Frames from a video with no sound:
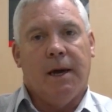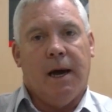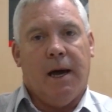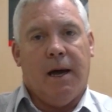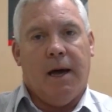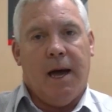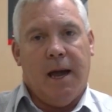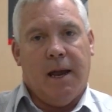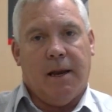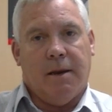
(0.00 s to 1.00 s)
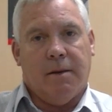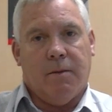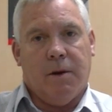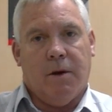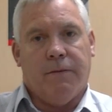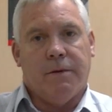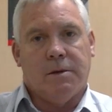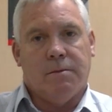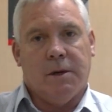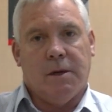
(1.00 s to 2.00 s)
And we offered
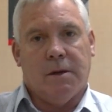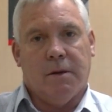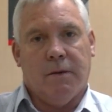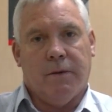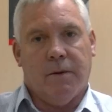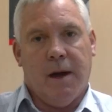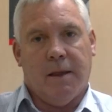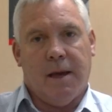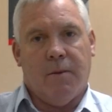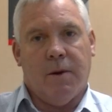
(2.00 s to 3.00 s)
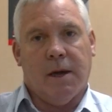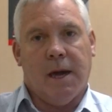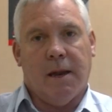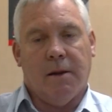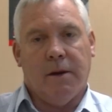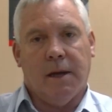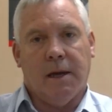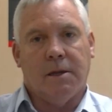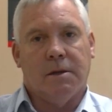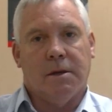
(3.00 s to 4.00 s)
to meet throughout that weekend leading
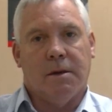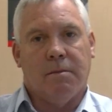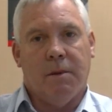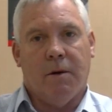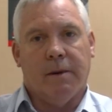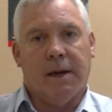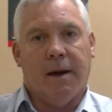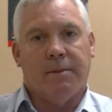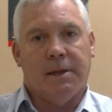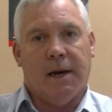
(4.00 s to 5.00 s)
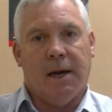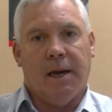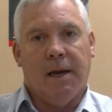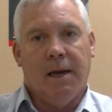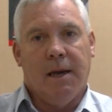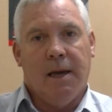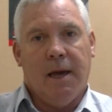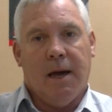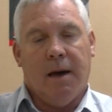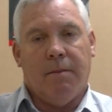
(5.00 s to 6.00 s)
into the Melbourne Cup day
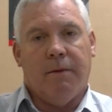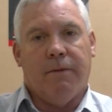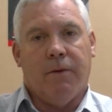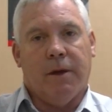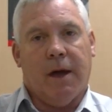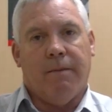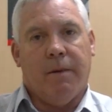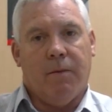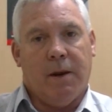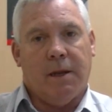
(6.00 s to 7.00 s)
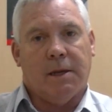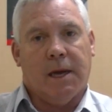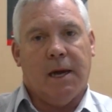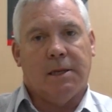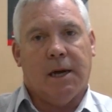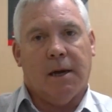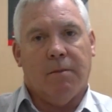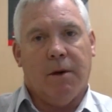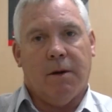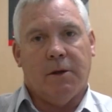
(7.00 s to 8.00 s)
before the government went into caretaker
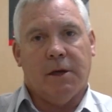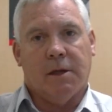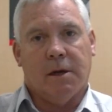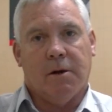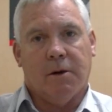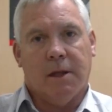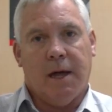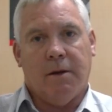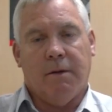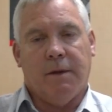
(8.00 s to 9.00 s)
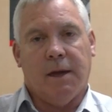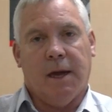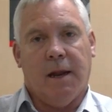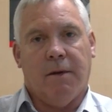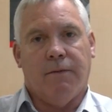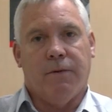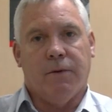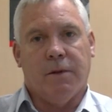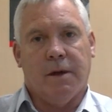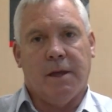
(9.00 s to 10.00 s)
mode at 6 o'clock that evening, and
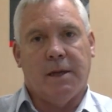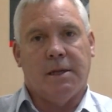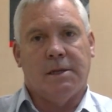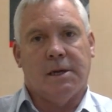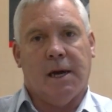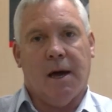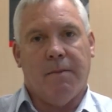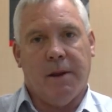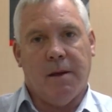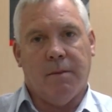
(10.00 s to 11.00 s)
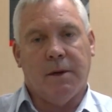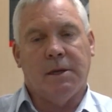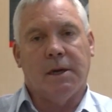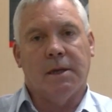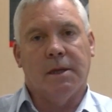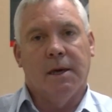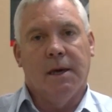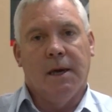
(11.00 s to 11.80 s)
unfortunately they didn't take up any meetings.